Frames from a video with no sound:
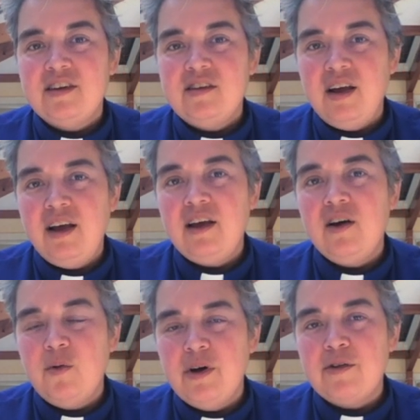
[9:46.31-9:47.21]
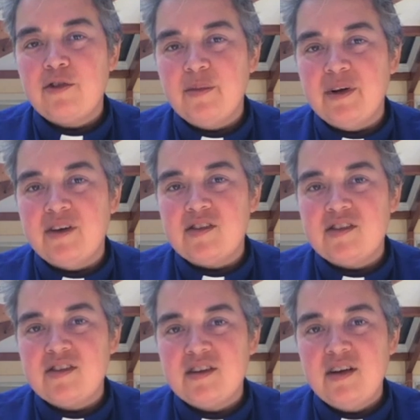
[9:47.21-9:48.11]
taking away from
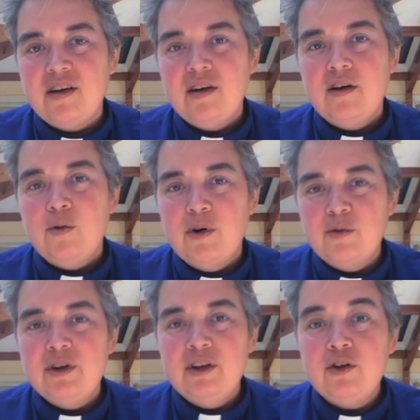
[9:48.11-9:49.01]
us what really